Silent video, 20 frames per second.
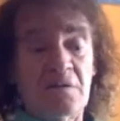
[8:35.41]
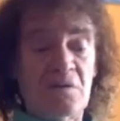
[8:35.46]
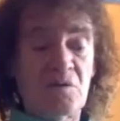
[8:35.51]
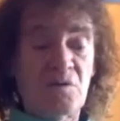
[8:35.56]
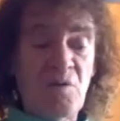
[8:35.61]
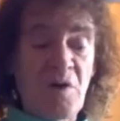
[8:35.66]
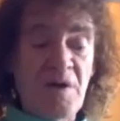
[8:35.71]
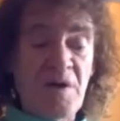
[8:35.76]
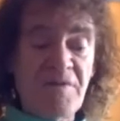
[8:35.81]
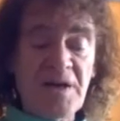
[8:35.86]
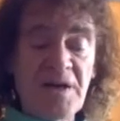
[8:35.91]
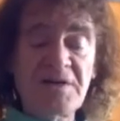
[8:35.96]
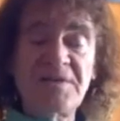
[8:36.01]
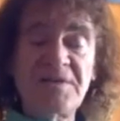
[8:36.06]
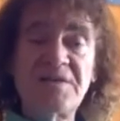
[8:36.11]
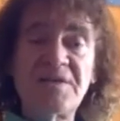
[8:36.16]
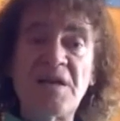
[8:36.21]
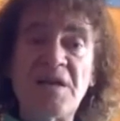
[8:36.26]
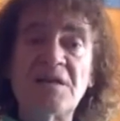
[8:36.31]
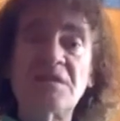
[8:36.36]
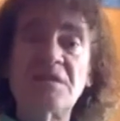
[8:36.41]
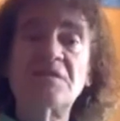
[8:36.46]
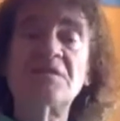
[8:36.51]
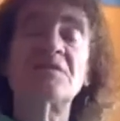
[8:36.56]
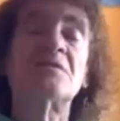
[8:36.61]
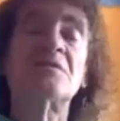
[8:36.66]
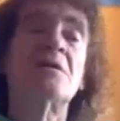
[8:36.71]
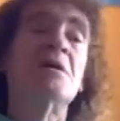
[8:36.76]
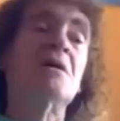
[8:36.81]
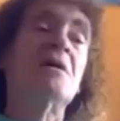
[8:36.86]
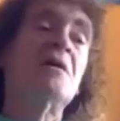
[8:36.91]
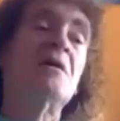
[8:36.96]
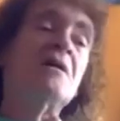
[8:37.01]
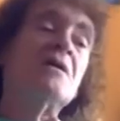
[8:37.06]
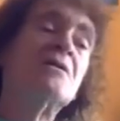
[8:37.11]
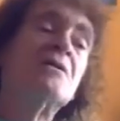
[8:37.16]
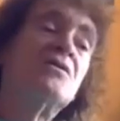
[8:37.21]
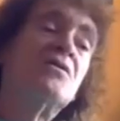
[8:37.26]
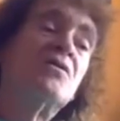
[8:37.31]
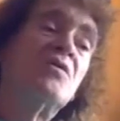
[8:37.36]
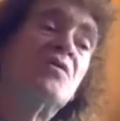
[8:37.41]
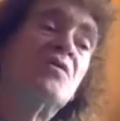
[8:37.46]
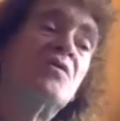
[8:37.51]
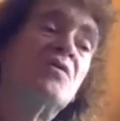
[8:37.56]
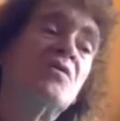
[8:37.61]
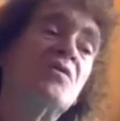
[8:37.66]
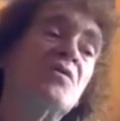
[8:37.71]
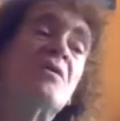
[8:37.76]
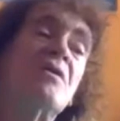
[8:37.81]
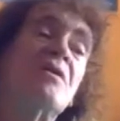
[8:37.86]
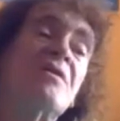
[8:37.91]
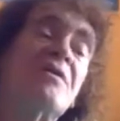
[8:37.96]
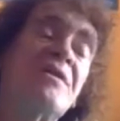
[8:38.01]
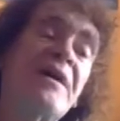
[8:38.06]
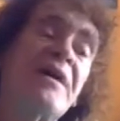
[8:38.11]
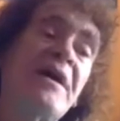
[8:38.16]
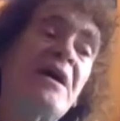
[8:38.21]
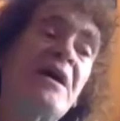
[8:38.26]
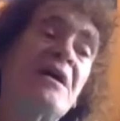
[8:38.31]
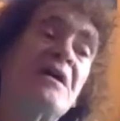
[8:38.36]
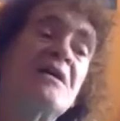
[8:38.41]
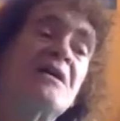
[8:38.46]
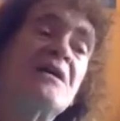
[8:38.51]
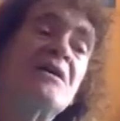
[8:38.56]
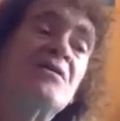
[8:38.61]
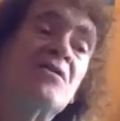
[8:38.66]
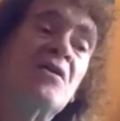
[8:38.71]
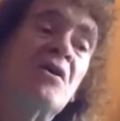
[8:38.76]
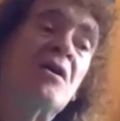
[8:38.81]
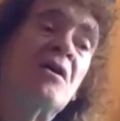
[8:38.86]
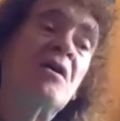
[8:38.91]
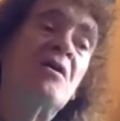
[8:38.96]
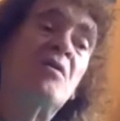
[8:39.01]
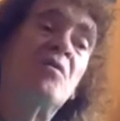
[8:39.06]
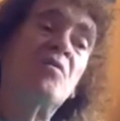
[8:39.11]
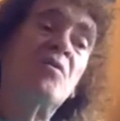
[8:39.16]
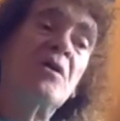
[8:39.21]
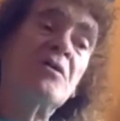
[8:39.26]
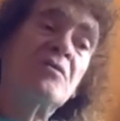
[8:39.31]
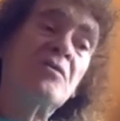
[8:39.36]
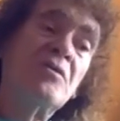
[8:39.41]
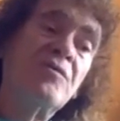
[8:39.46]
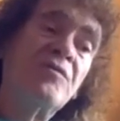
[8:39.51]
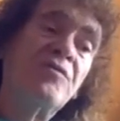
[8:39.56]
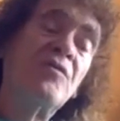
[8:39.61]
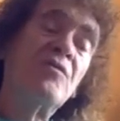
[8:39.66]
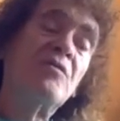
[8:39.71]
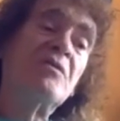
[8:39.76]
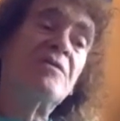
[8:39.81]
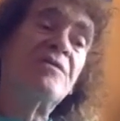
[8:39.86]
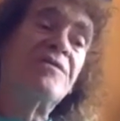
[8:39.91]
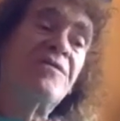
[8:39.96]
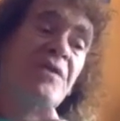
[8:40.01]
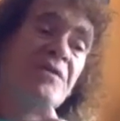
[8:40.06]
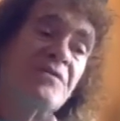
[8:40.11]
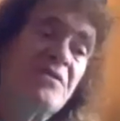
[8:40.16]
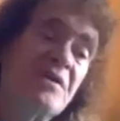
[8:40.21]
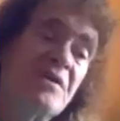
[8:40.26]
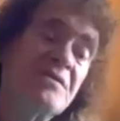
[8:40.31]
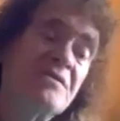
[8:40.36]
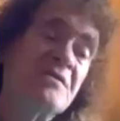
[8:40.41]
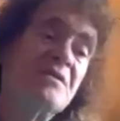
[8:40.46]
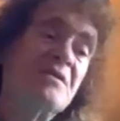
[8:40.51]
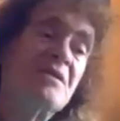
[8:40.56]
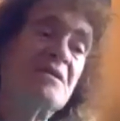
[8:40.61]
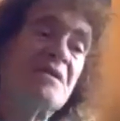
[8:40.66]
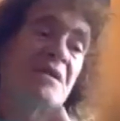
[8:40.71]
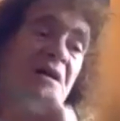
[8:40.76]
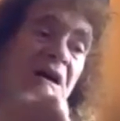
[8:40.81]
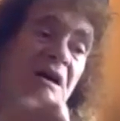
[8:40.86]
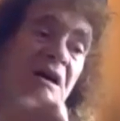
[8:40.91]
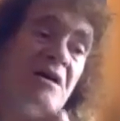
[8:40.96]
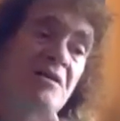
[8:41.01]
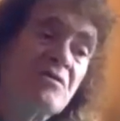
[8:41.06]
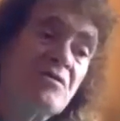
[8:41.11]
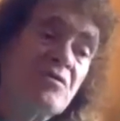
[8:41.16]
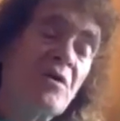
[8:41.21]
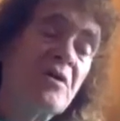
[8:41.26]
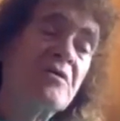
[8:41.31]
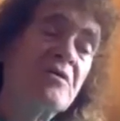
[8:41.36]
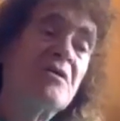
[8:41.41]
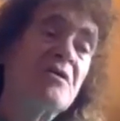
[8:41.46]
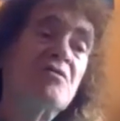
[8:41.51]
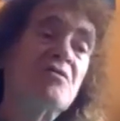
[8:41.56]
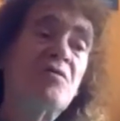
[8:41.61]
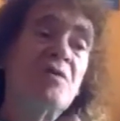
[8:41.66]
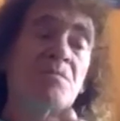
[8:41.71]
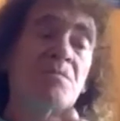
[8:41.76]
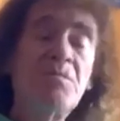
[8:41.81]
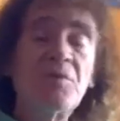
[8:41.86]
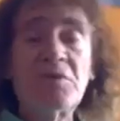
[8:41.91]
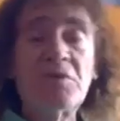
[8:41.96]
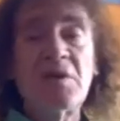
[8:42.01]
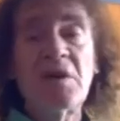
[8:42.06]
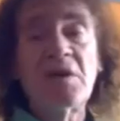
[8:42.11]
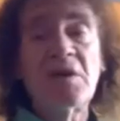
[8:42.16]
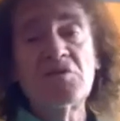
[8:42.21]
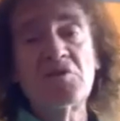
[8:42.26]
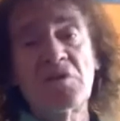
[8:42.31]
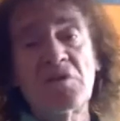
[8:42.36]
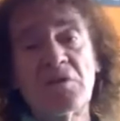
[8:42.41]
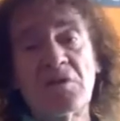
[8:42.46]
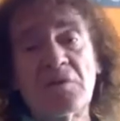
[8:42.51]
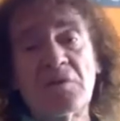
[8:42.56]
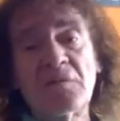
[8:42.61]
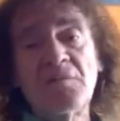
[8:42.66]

to have access to their inner, wonderful, fantastic, extraordinary potential.